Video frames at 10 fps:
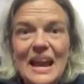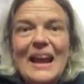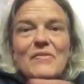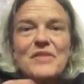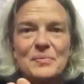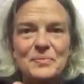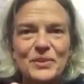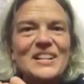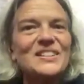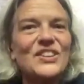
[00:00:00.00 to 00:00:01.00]
And to have them
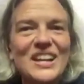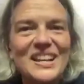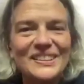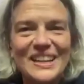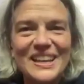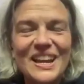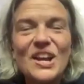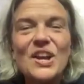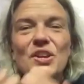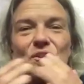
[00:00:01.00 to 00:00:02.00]
right in your hand, like
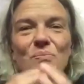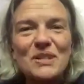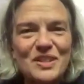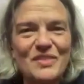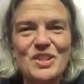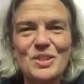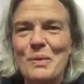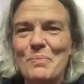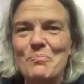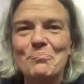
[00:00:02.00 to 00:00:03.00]
you must have just
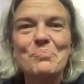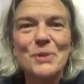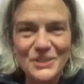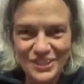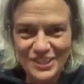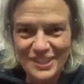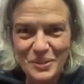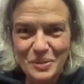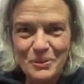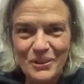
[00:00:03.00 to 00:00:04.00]
been bursting
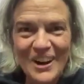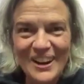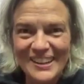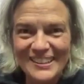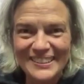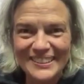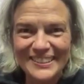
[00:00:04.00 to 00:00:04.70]
with pride.